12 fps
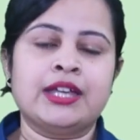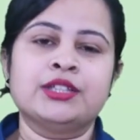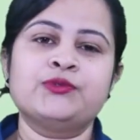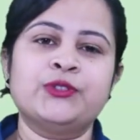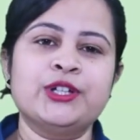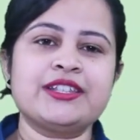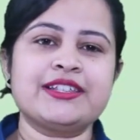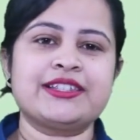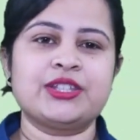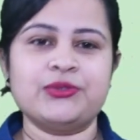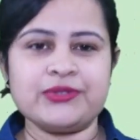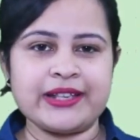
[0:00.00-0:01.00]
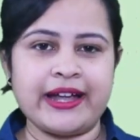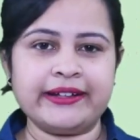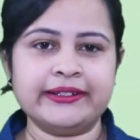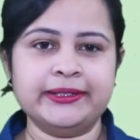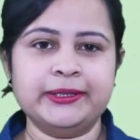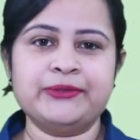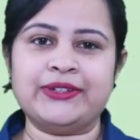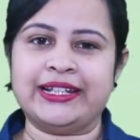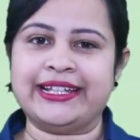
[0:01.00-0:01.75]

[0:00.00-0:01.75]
The first is news anchor. Well,